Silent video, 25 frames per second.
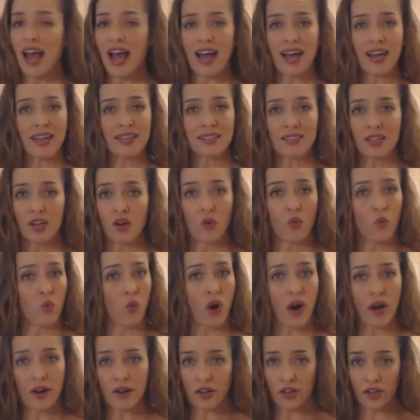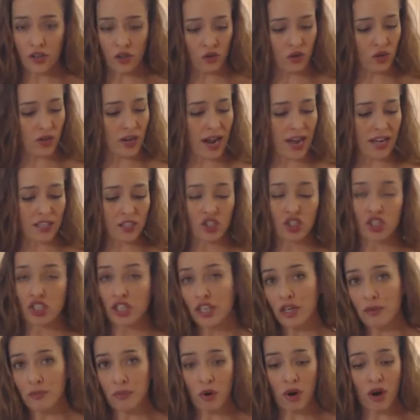Add water, you could add
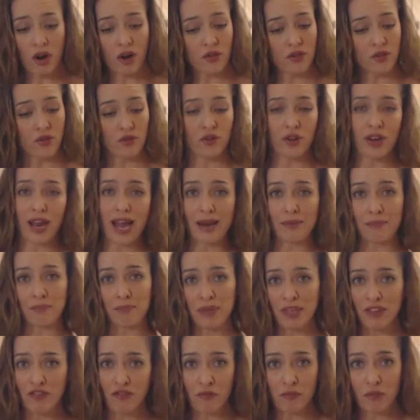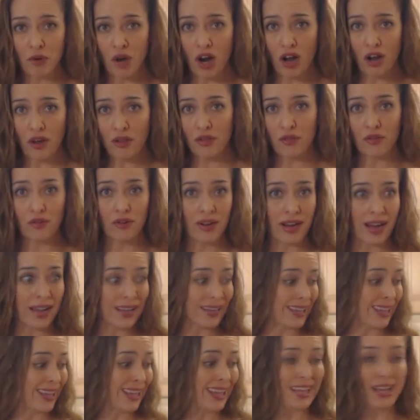chicken broth, you could add beef broth, you could
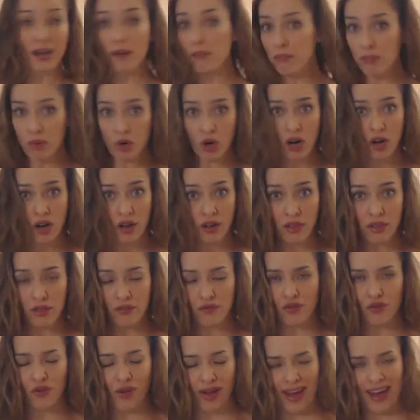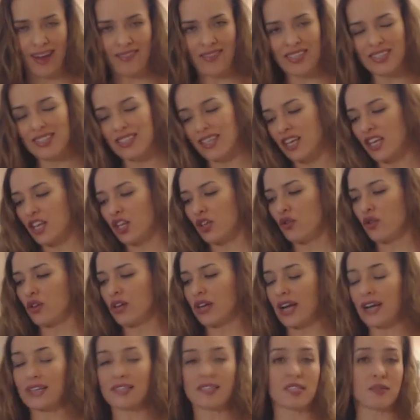add lamb broth if you have it, you
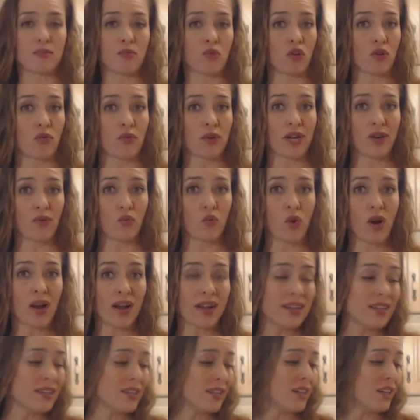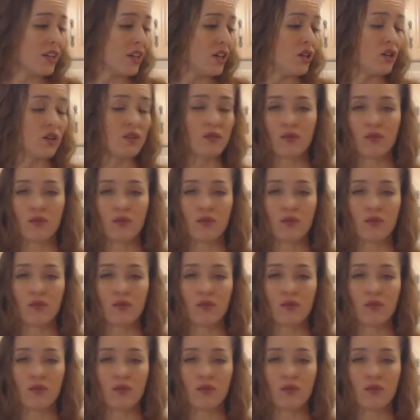could add some more red wine,